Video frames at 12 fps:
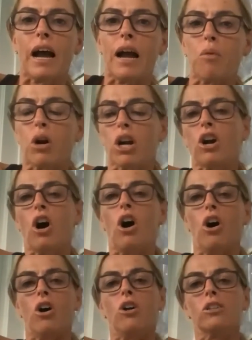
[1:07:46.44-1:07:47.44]
I work
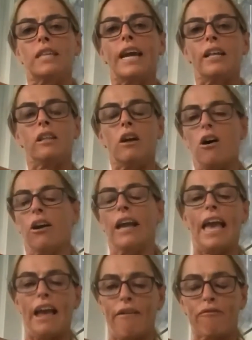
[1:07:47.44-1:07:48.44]
all day long,
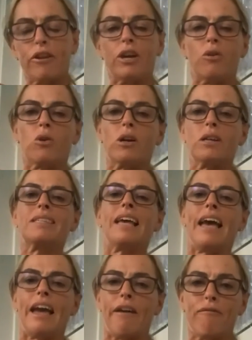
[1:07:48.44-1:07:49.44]
every course,